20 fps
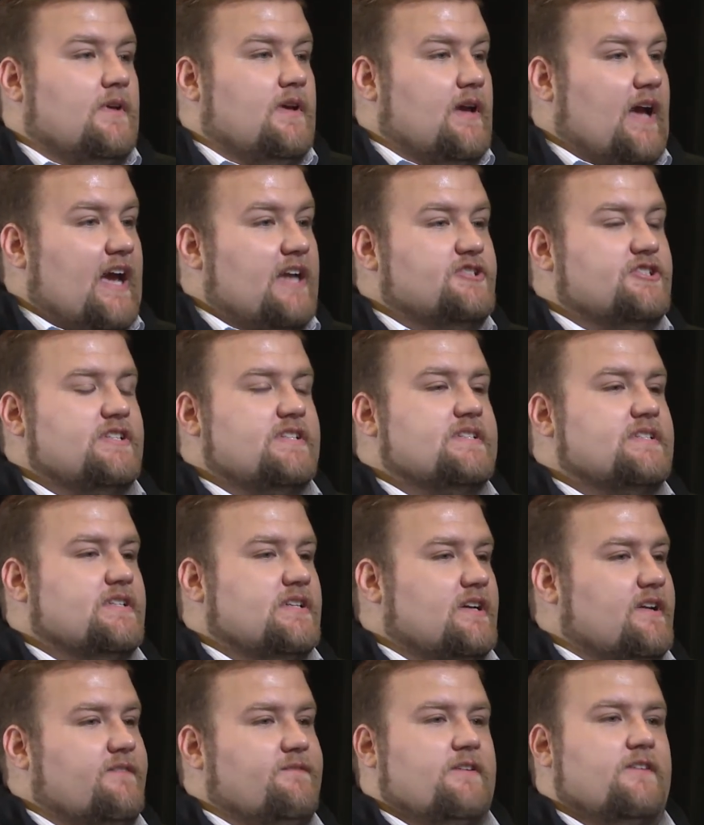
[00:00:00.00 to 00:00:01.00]
I just
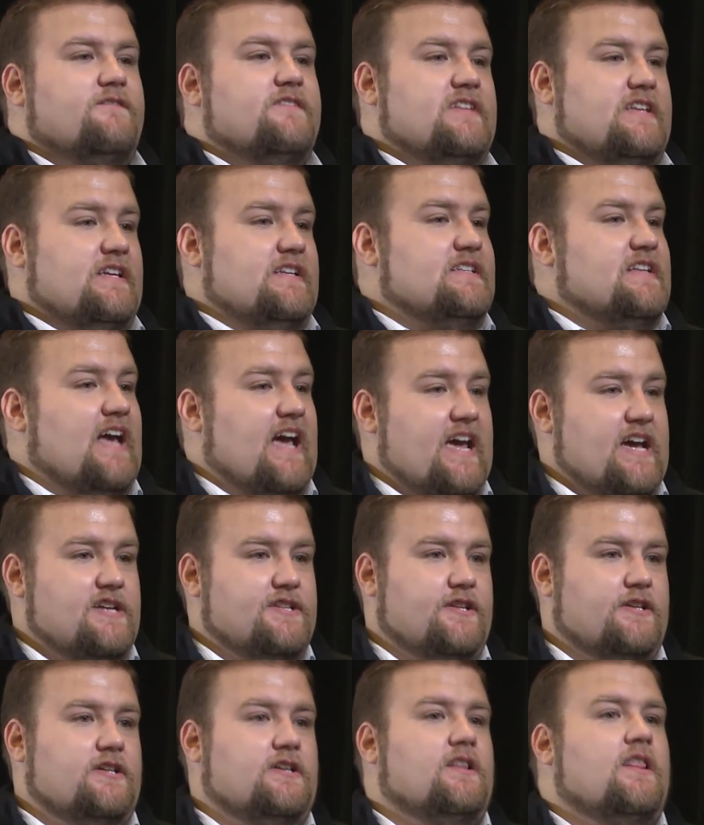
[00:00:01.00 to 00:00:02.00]
took 15
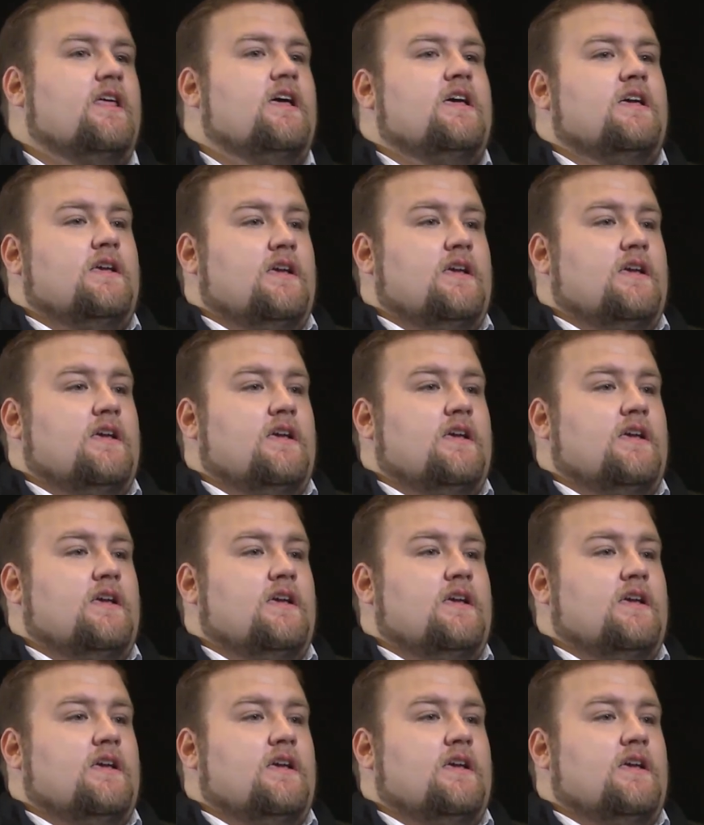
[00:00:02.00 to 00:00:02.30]
Tylenol.